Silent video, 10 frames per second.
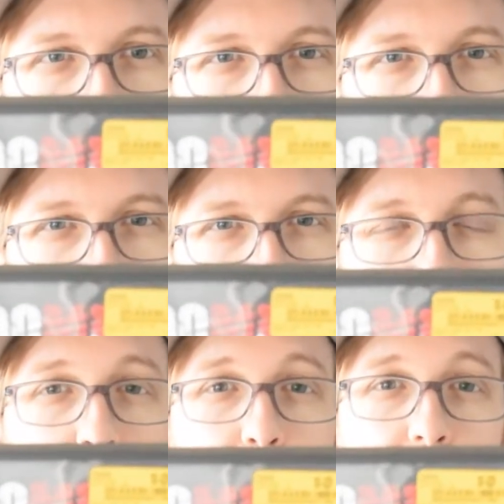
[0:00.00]
A
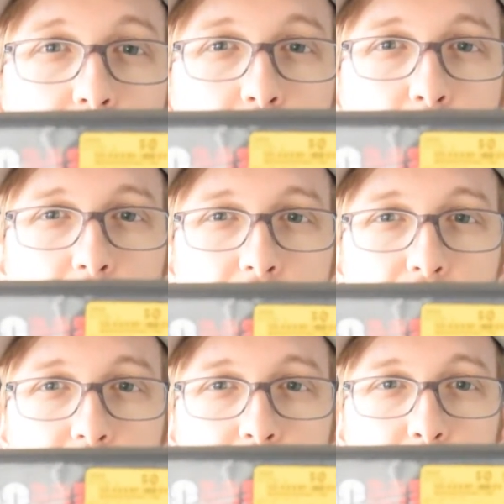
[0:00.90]

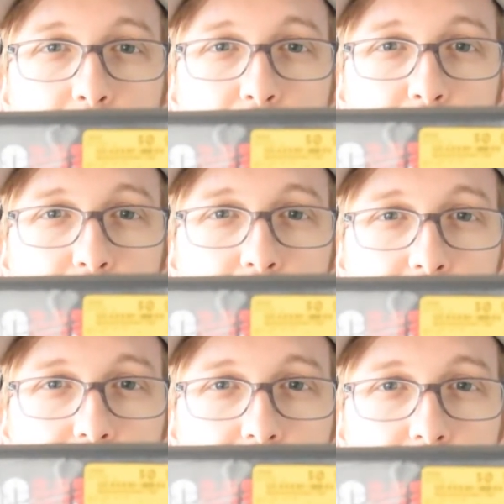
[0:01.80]
bone-crushing creature
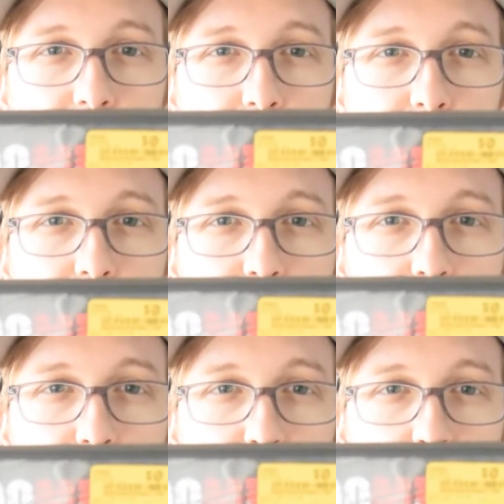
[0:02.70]
fest in the tradition
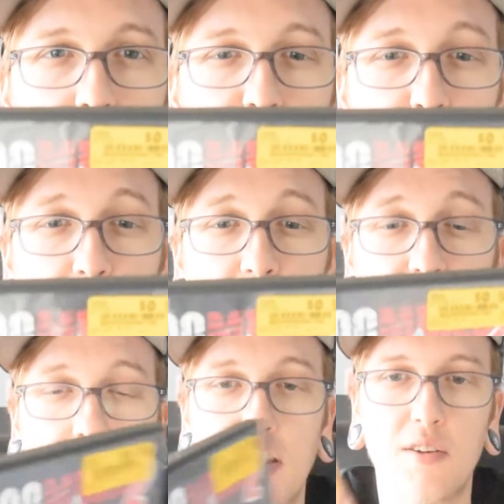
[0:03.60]
of Jurassic Park
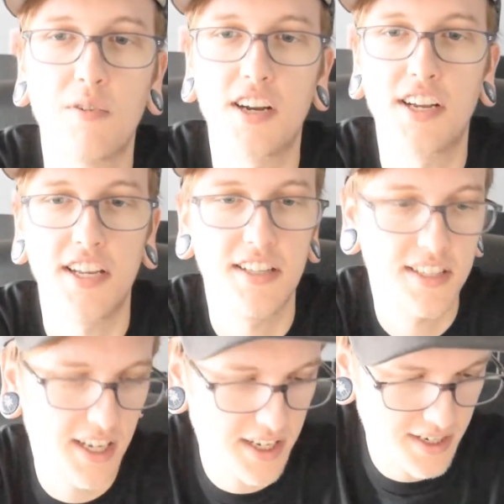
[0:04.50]
and The Walking
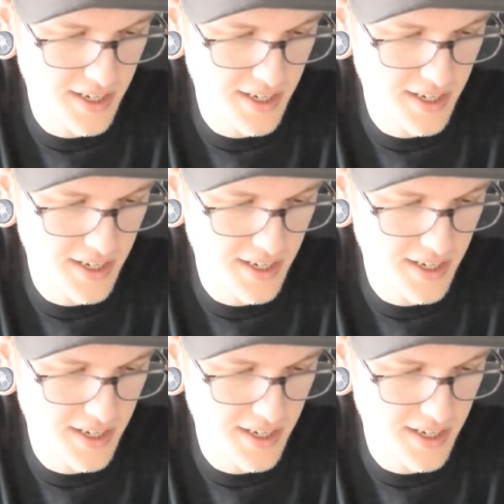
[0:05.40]
Dead.